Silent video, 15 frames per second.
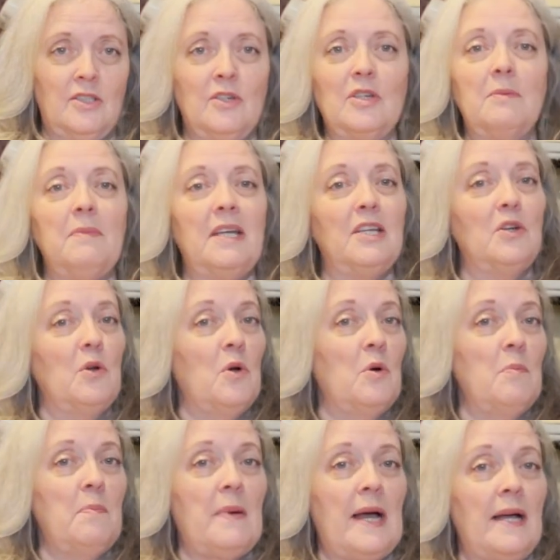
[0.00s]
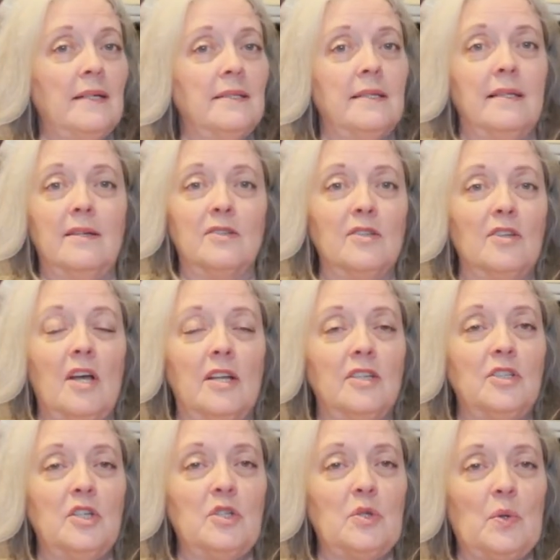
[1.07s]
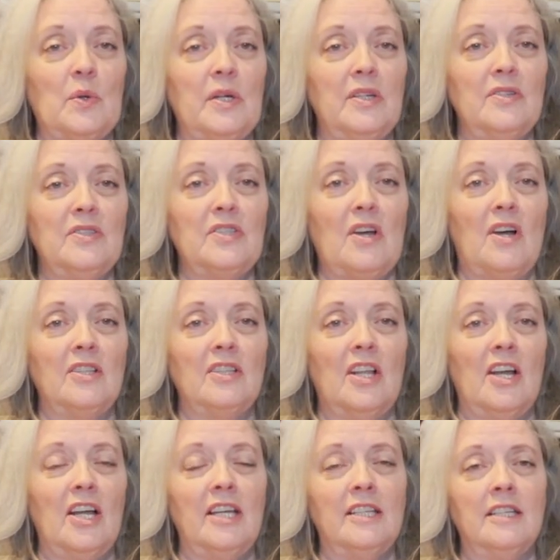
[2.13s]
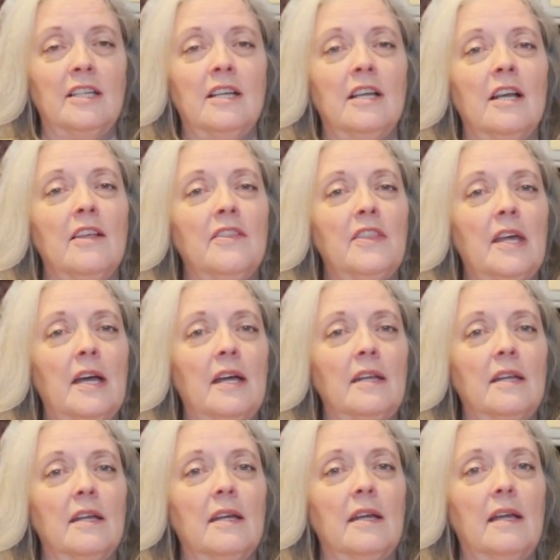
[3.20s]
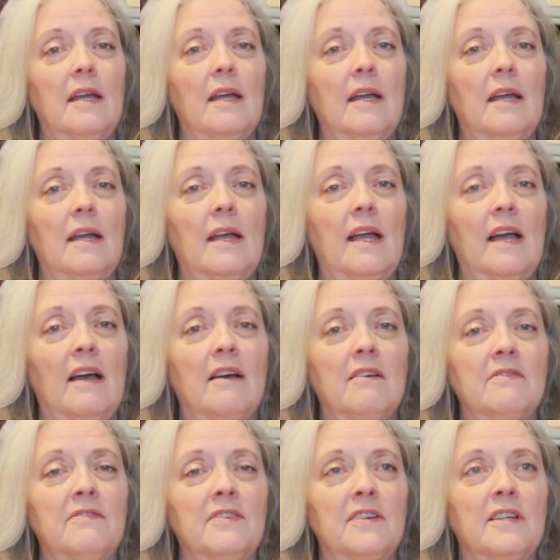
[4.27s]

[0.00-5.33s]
You can make your own bags, and there's a lot of tutorials online that have